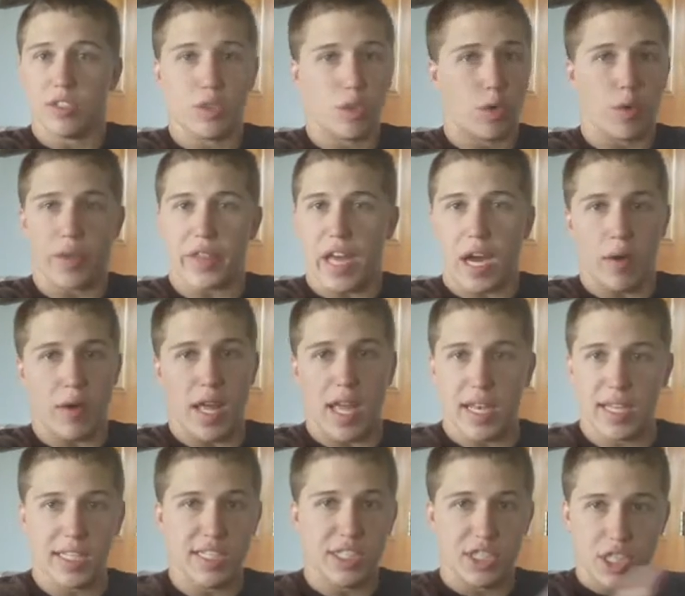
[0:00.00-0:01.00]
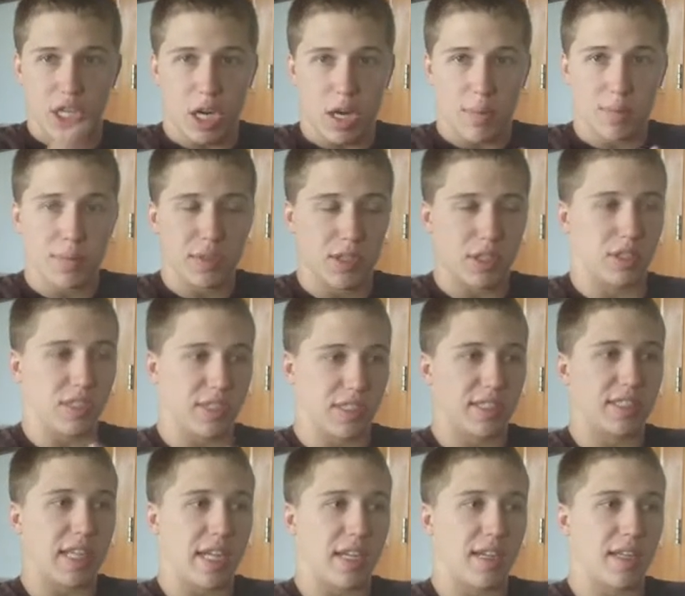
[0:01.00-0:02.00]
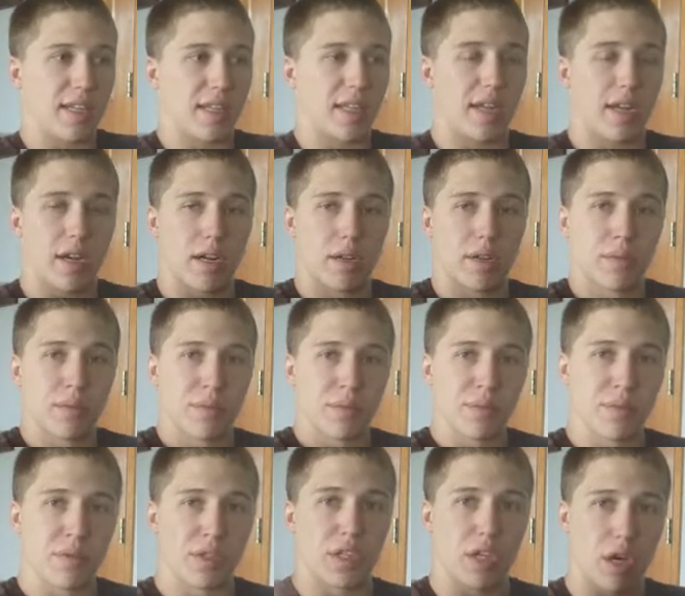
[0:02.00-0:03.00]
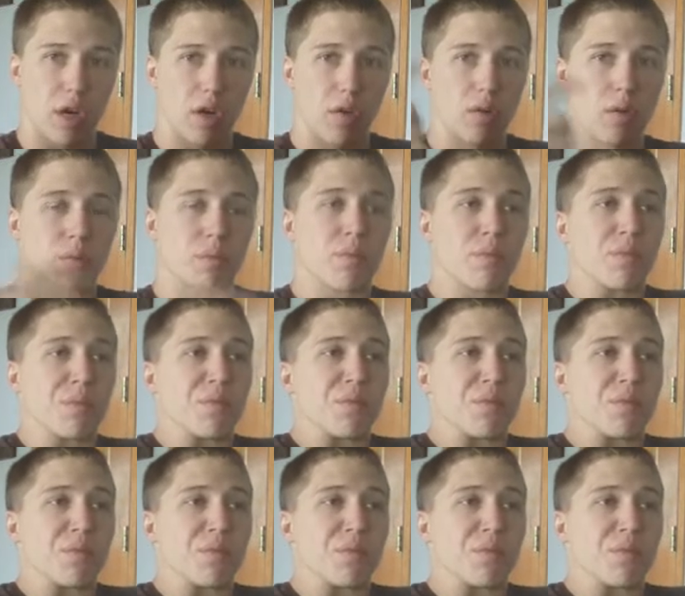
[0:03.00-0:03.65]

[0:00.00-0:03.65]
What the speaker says: Do it without any jump. You're just standing there. Go.